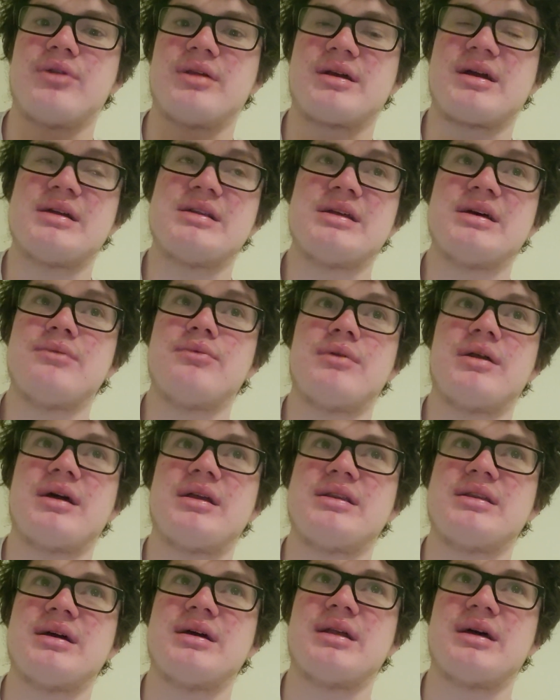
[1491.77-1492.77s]
Like, I did what I
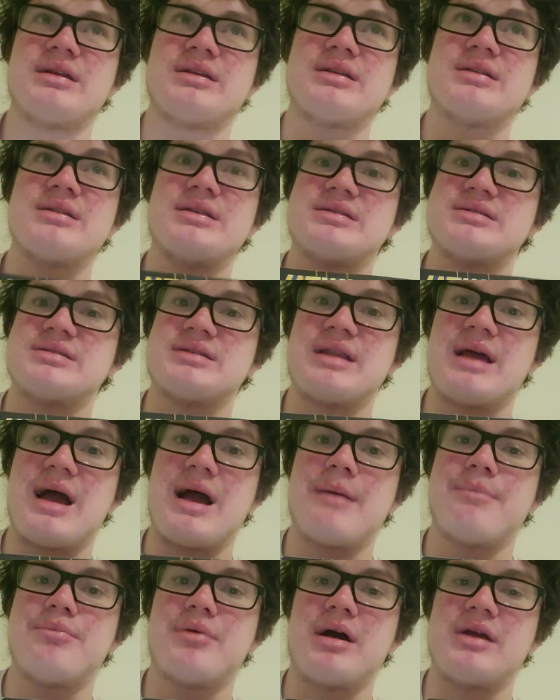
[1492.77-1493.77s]
did. I did the snap.